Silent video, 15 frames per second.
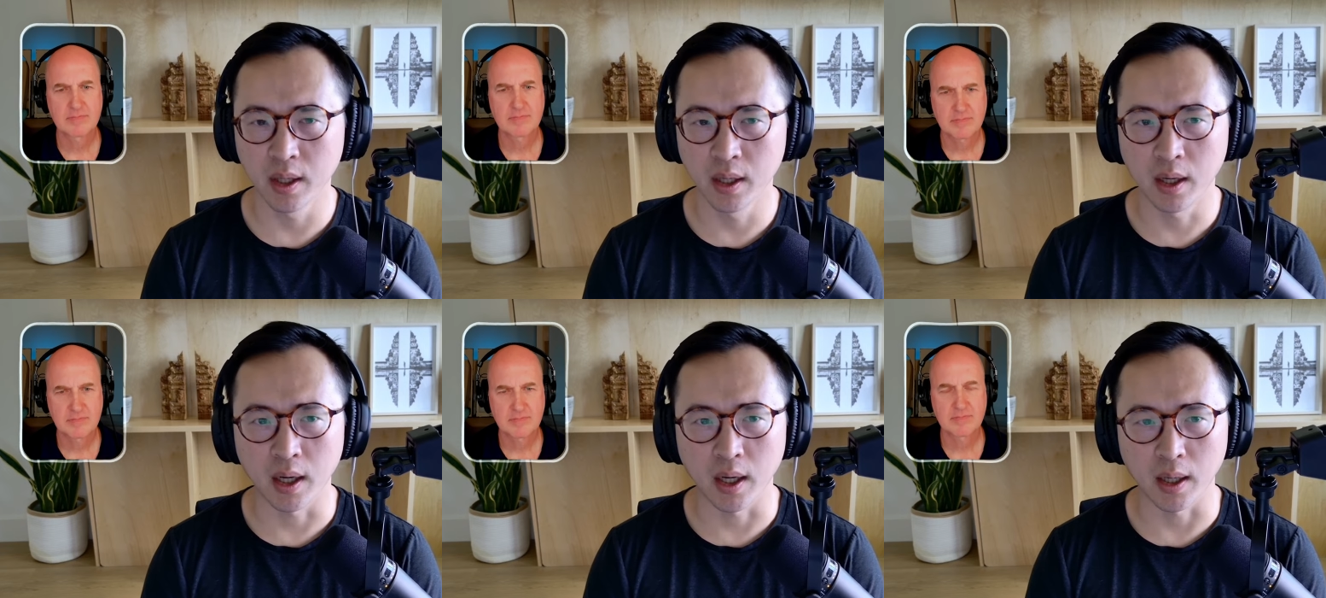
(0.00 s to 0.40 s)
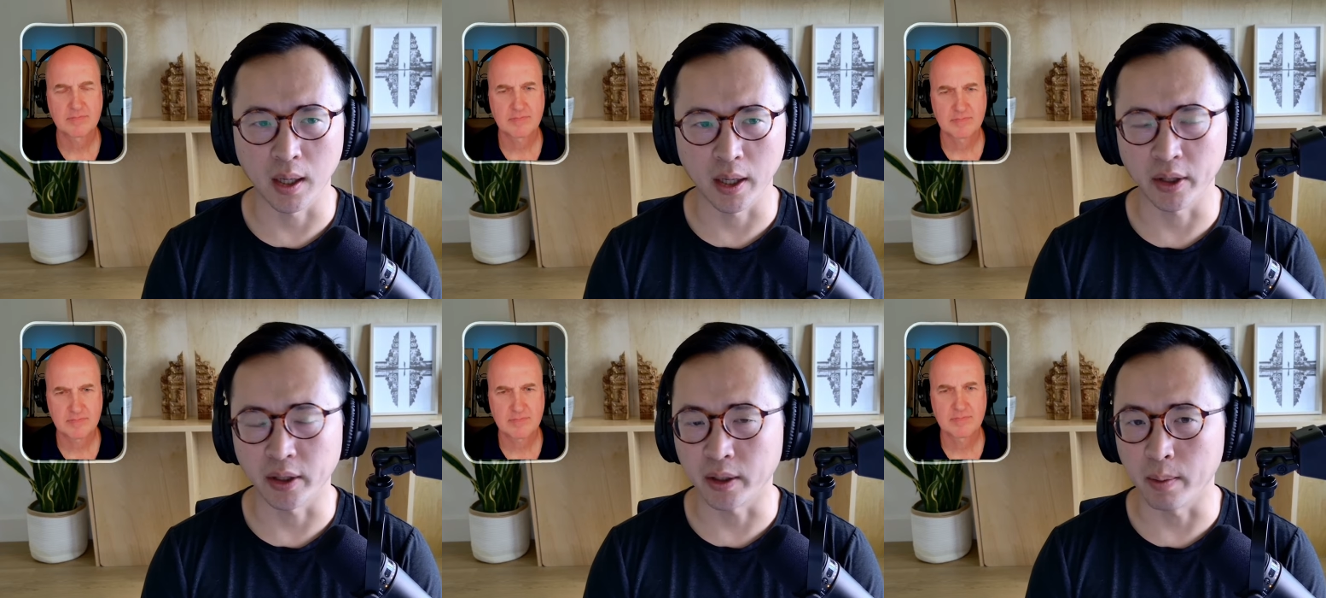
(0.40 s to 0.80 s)
Speaker 1: Uh, I
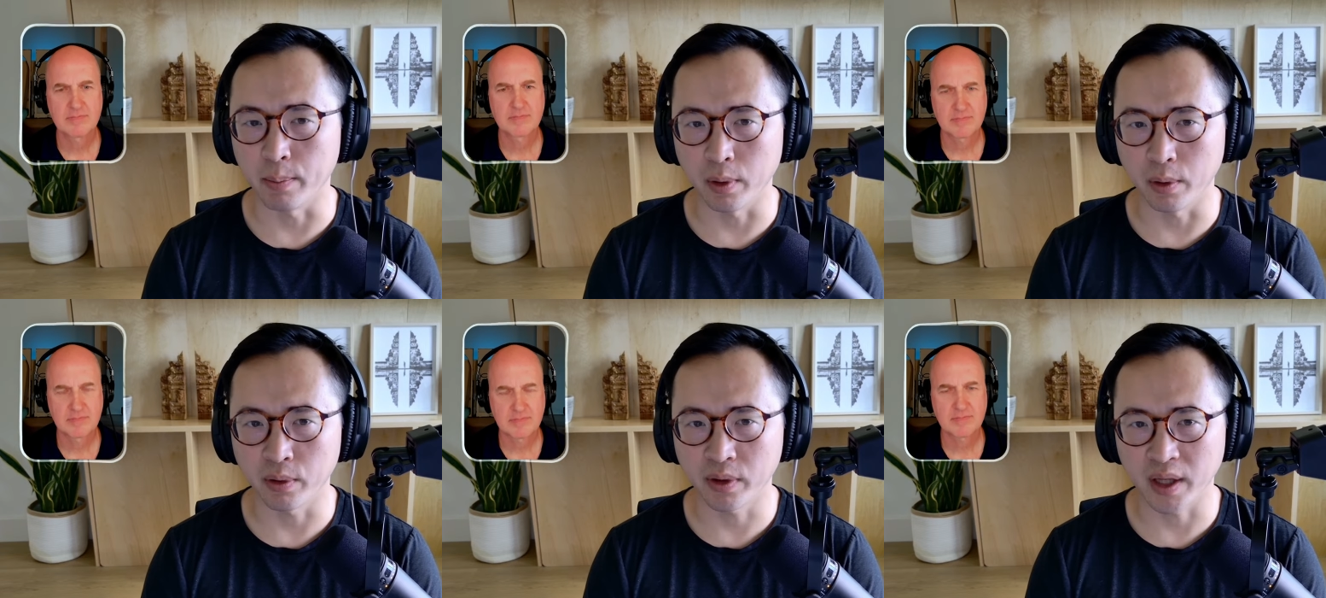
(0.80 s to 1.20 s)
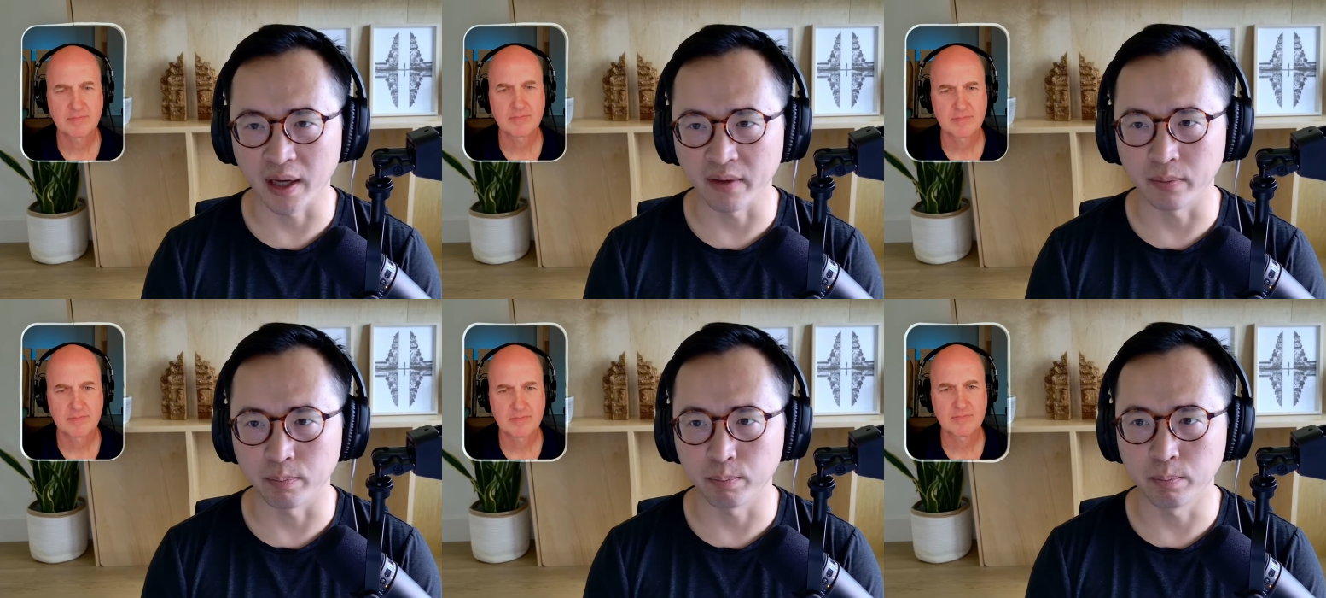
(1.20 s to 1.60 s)
think they both have
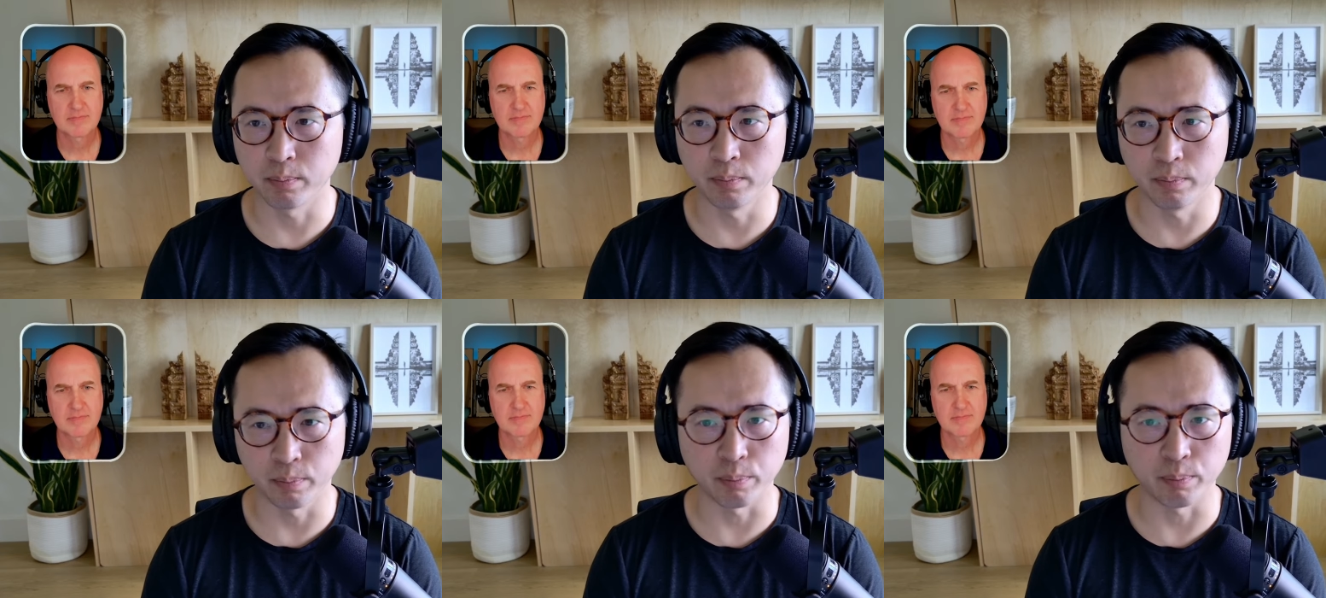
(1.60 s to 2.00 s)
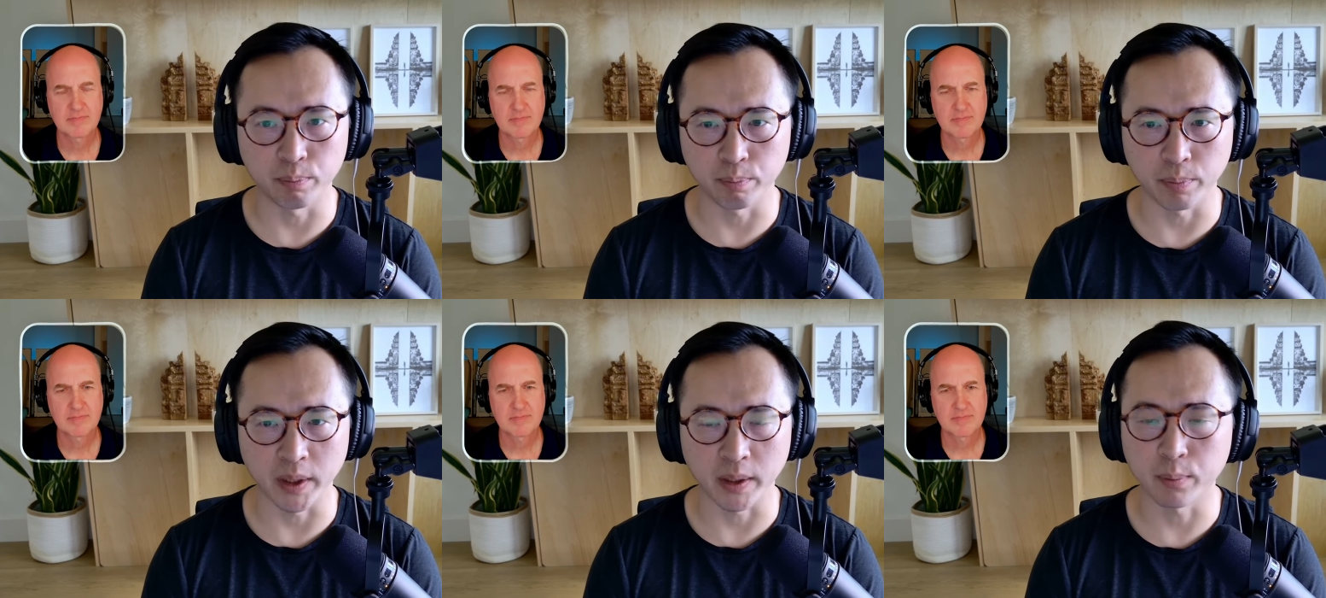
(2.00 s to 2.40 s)

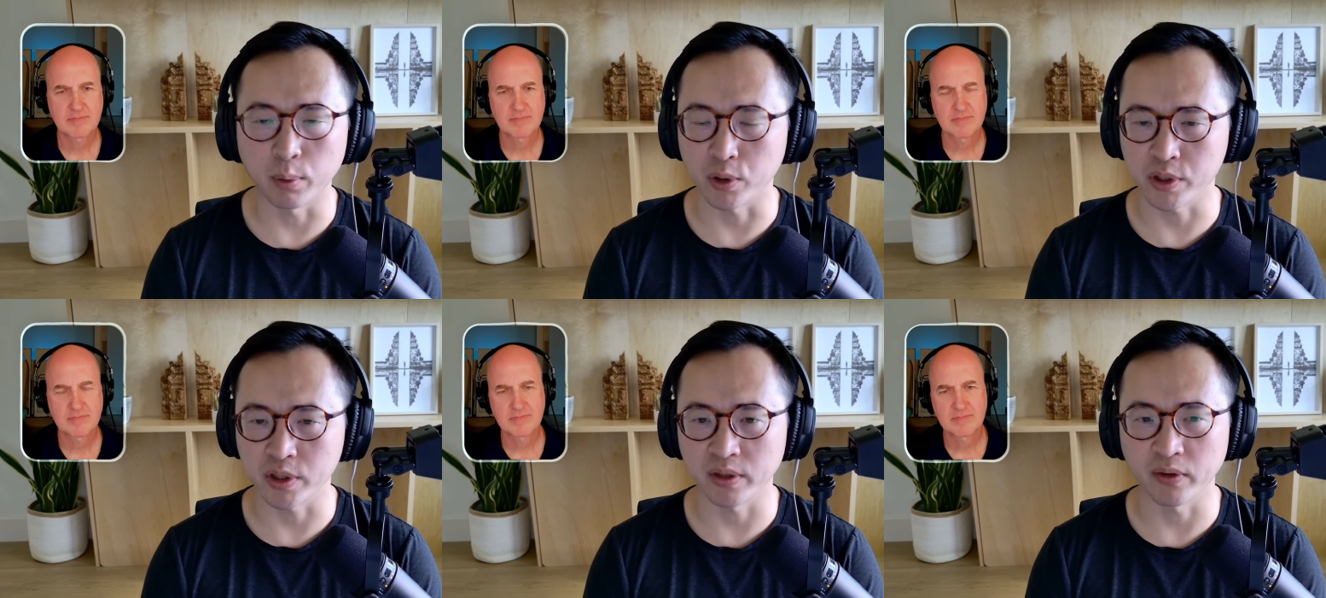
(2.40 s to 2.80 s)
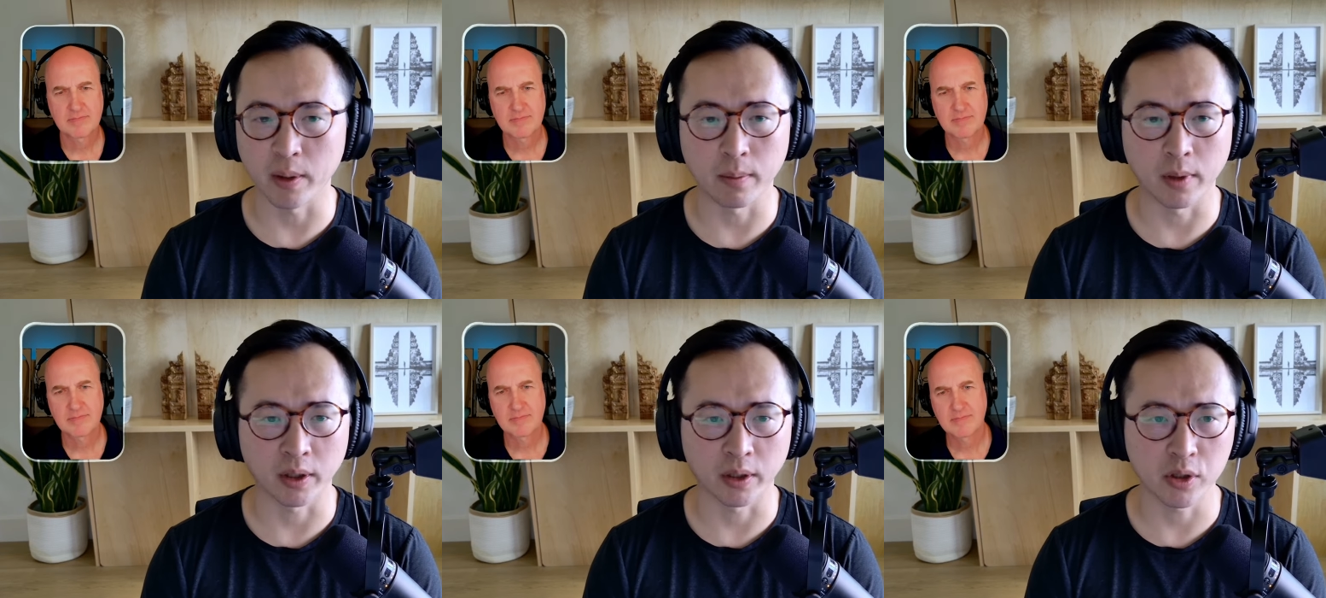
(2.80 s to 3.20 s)
big portion of the
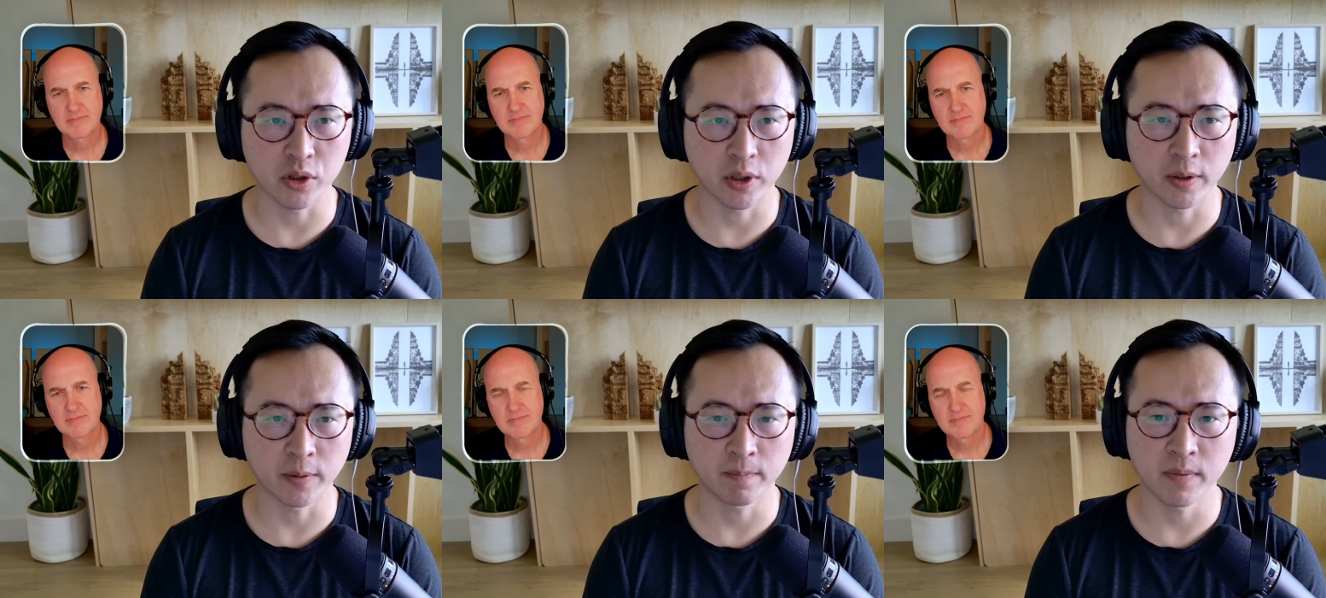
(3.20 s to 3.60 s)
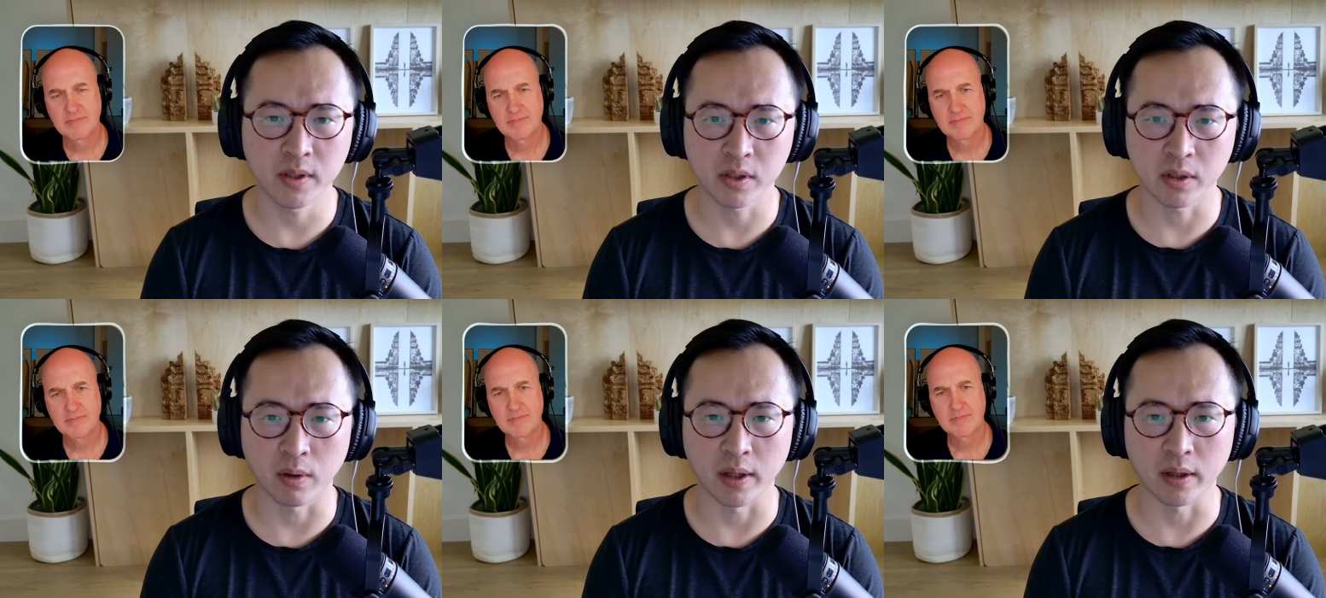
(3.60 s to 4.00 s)
market share. So
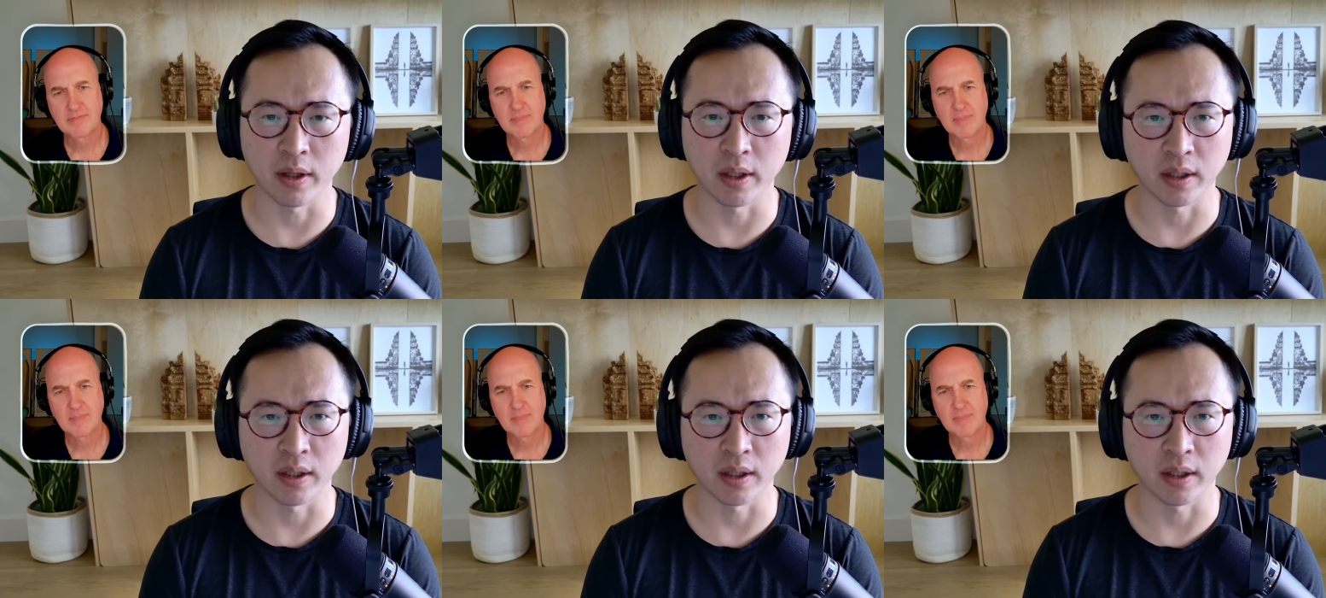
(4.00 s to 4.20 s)
I think